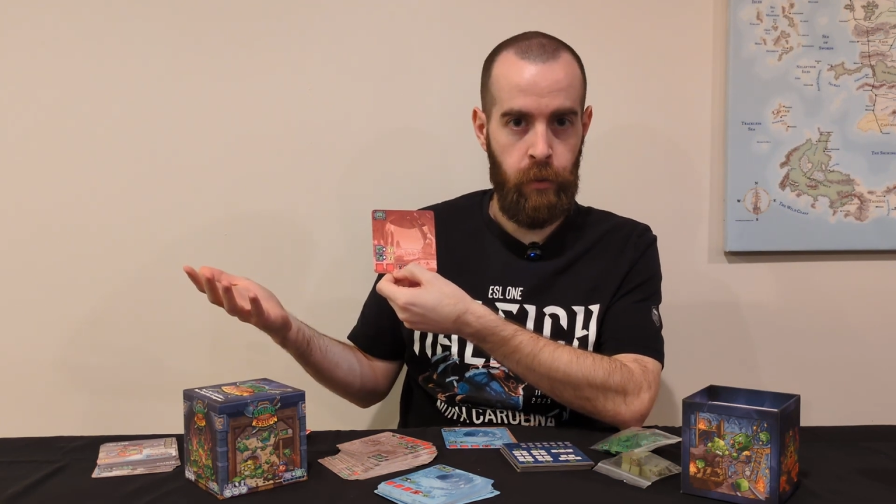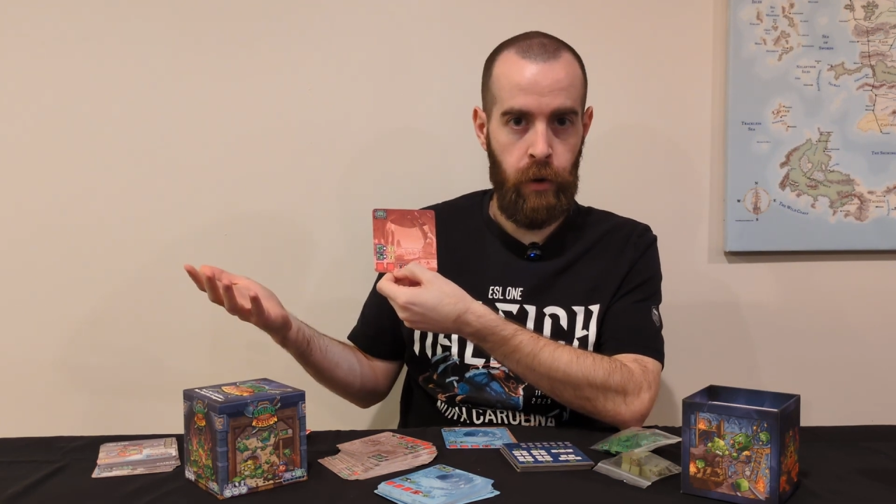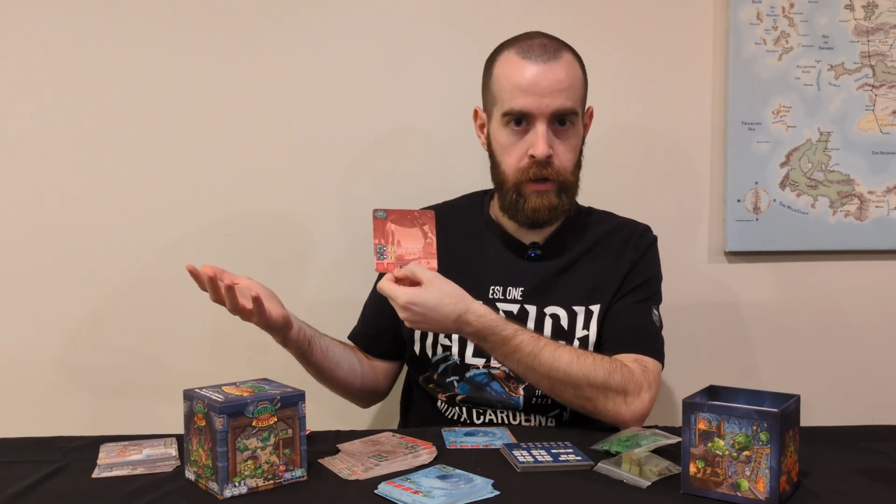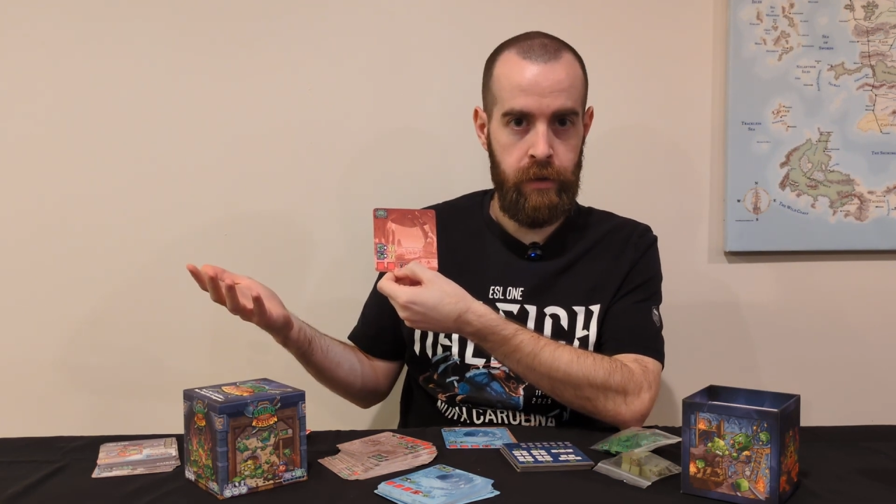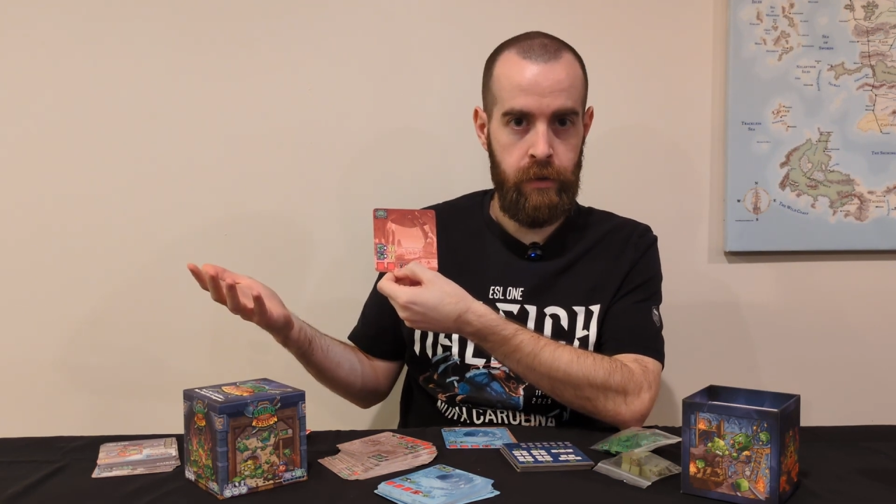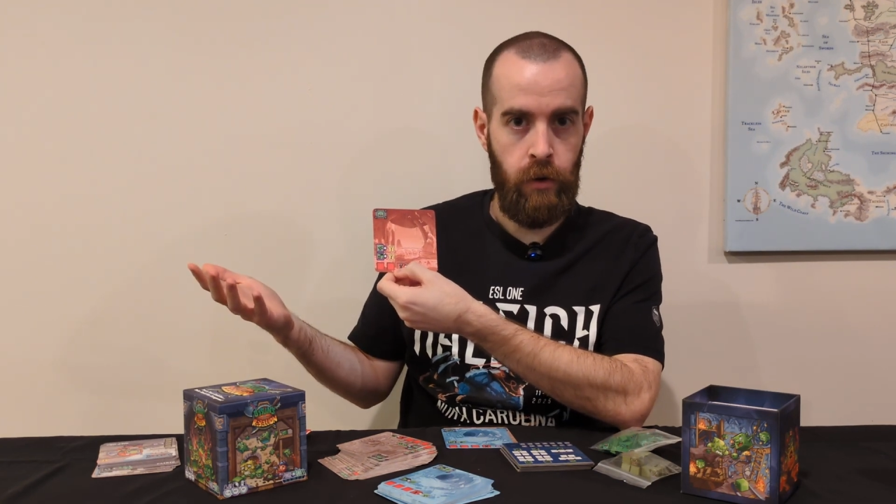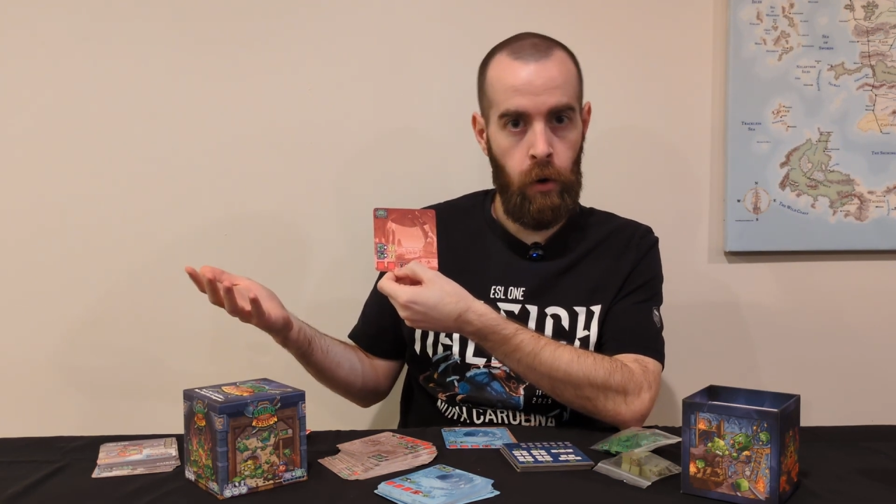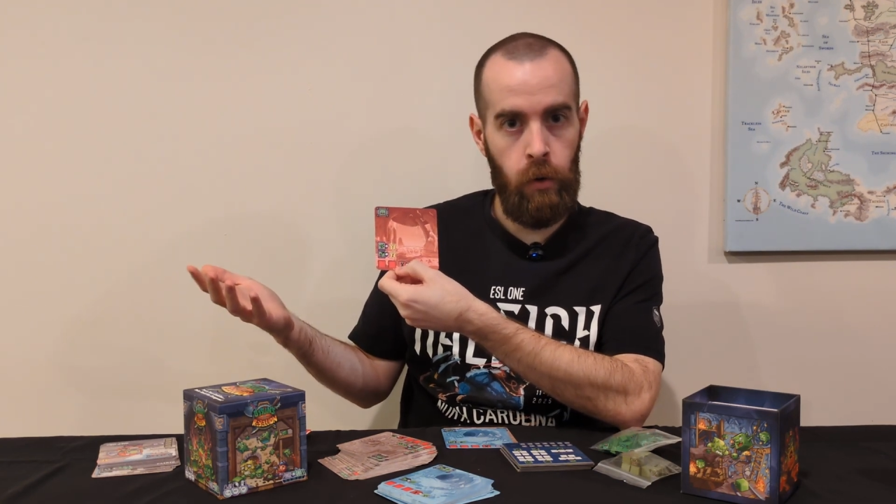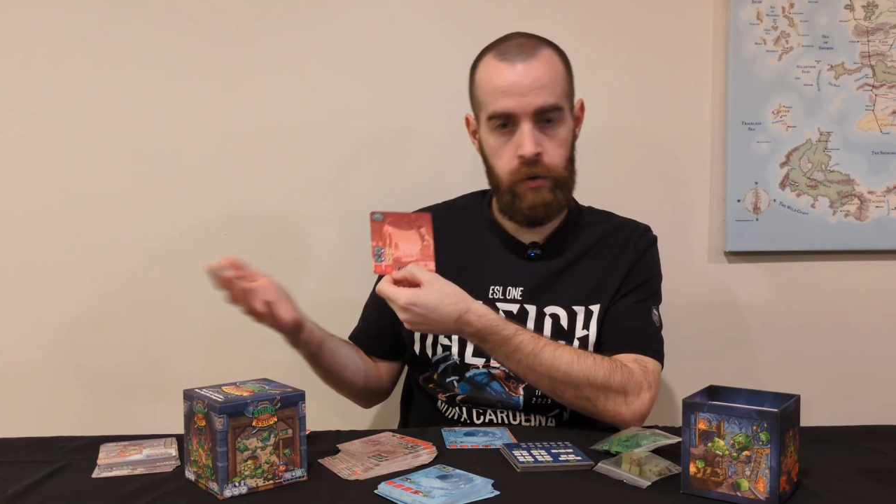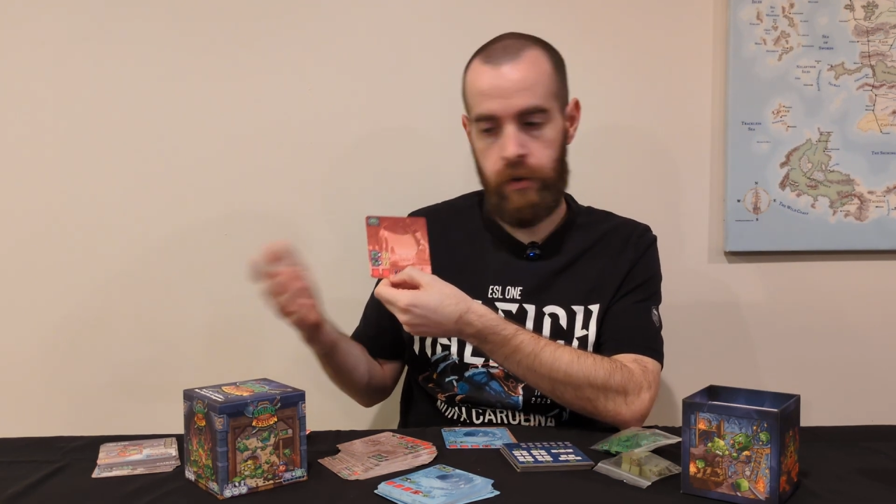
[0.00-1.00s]
point
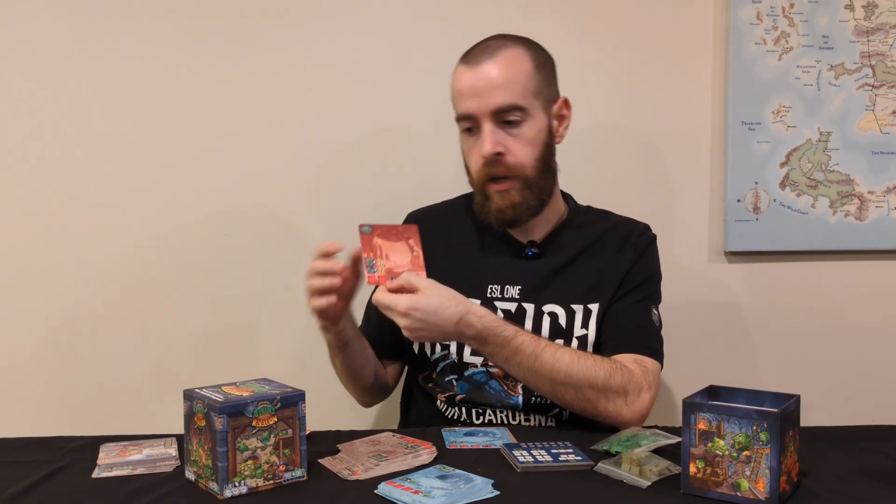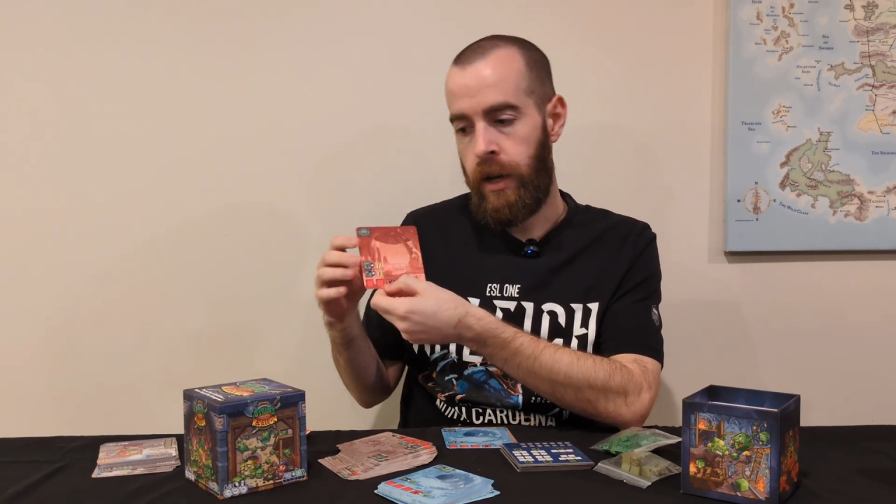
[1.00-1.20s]
goals.